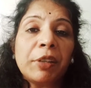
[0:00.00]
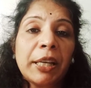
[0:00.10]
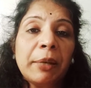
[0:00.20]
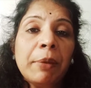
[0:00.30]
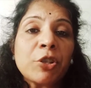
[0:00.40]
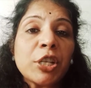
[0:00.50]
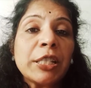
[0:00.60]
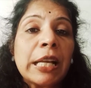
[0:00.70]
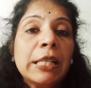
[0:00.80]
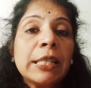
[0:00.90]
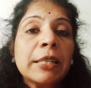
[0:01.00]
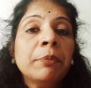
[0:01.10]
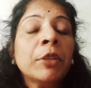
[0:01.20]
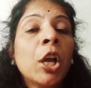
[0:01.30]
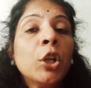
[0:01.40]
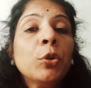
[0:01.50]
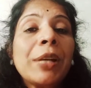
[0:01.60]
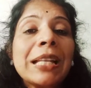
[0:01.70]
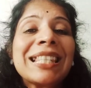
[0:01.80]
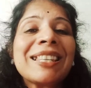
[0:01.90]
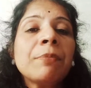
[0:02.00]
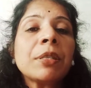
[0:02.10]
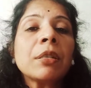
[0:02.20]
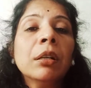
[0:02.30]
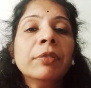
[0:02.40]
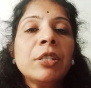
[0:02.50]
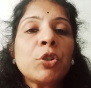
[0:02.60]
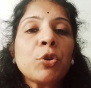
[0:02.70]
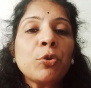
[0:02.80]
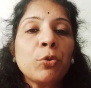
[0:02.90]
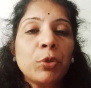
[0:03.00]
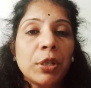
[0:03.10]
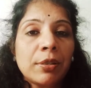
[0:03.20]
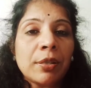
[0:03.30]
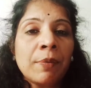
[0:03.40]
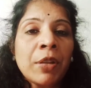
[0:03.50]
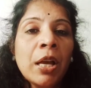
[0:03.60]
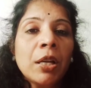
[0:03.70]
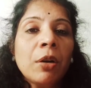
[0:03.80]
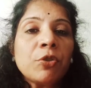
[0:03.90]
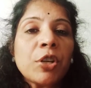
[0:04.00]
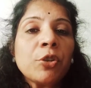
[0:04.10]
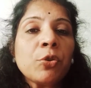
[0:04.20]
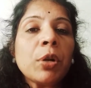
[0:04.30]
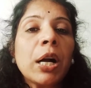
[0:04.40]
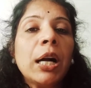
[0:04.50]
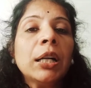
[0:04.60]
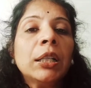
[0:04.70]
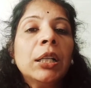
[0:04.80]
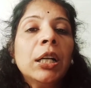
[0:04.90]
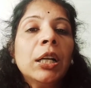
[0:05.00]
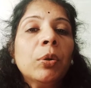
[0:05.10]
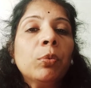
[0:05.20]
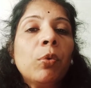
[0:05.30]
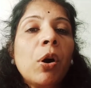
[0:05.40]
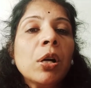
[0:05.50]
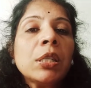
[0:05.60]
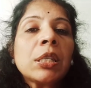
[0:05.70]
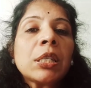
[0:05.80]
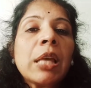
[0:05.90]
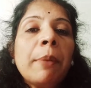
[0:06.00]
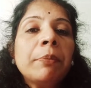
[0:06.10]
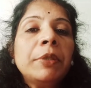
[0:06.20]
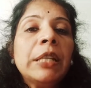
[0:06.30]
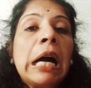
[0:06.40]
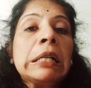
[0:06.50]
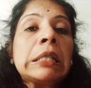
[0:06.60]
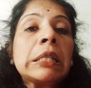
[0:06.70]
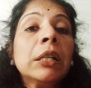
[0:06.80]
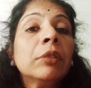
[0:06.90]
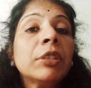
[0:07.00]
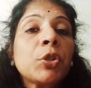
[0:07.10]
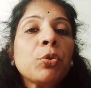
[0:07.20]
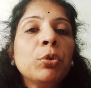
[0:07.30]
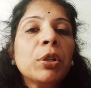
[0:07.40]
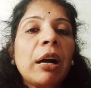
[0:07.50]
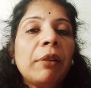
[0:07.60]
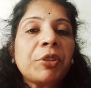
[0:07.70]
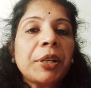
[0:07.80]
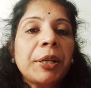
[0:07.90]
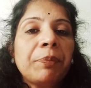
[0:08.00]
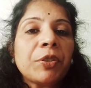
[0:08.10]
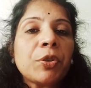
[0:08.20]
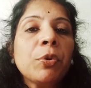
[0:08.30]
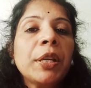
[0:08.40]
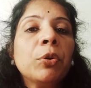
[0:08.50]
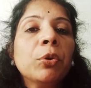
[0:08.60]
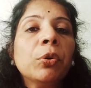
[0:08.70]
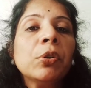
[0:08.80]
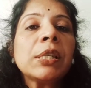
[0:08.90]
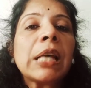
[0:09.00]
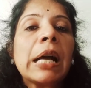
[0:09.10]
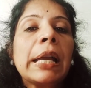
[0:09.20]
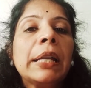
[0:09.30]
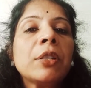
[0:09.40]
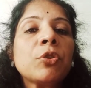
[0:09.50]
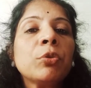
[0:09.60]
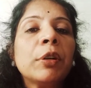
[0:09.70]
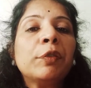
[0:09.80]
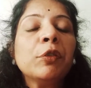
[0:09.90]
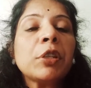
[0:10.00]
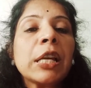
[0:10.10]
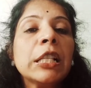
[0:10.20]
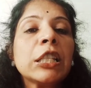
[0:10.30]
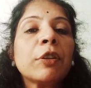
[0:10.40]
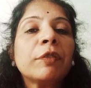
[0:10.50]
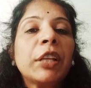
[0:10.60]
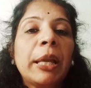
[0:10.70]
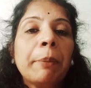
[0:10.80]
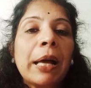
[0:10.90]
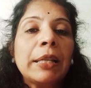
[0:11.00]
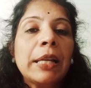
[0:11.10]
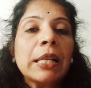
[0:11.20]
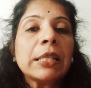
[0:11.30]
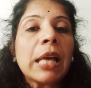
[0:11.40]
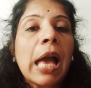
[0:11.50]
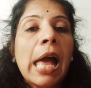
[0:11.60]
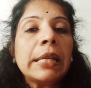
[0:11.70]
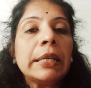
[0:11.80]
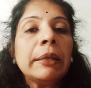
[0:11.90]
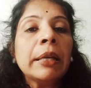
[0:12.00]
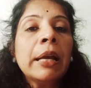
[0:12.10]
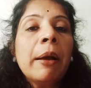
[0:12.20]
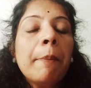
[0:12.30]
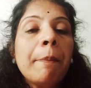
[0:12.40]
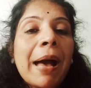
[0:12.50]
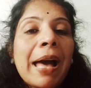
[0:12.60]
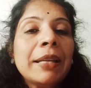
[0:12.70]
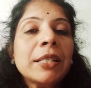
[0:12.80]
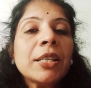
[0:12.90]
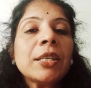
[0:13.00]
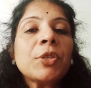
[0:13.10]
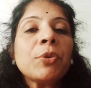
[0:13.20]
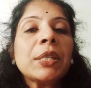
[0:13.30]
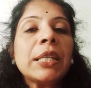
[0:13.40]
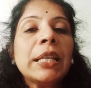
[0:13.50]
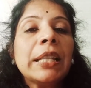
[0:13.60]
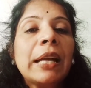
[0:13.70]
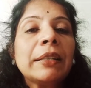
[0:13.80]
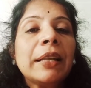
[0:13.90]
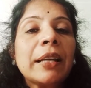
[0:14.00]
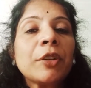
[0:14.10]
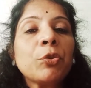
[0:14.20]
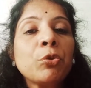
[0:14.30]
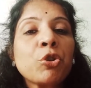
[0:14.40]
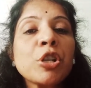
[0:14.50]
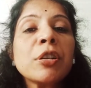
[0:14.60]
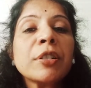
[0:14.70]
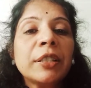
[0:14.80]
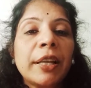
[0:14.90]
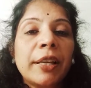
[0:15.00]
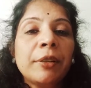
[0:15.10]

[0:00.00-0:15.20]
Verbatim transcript: him and she tells him you get some servants to do this now jejuka wants some young servants to look after him so he goes again to the foothills of the himalayas and he manages to see that there are two children there